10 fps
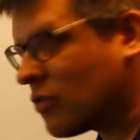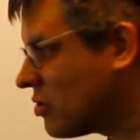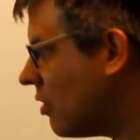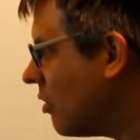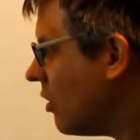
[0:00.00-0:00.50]

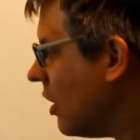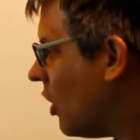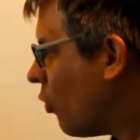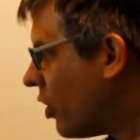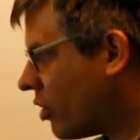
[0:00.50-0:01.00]
So
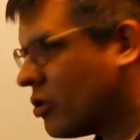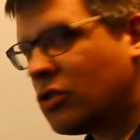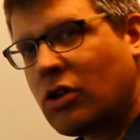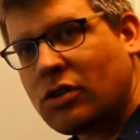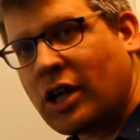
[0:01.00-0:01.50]
we could
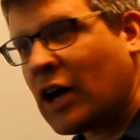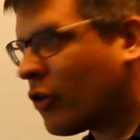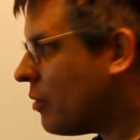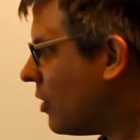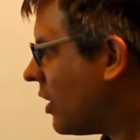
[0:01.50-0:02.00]
do it that
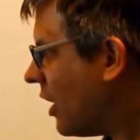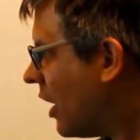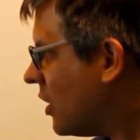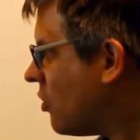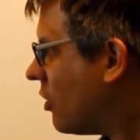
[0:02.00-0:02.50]
way, but
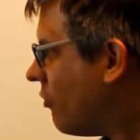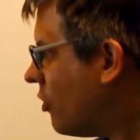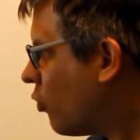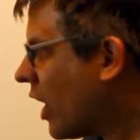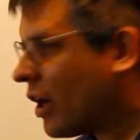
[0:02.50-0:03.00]
again, you can, if
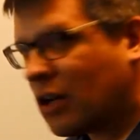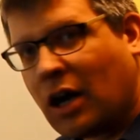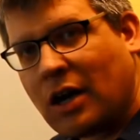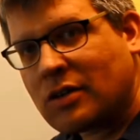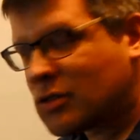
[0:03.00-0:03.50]
you
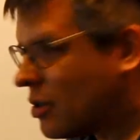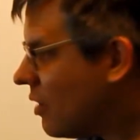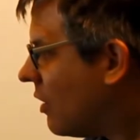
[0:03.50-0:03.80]
recognize